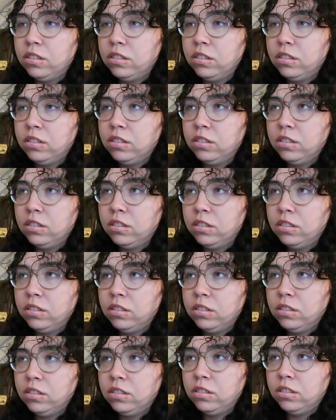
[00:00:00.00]

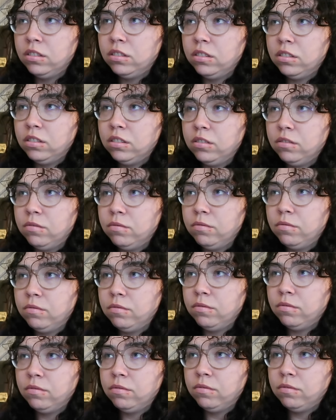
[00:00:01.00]

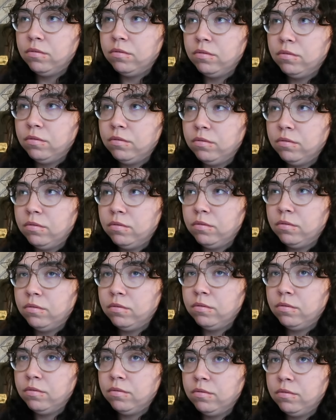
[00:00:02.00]

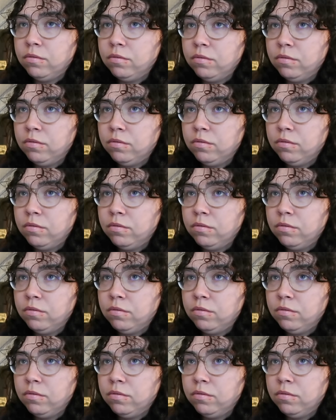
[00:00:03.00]
No one is speaking in this clip.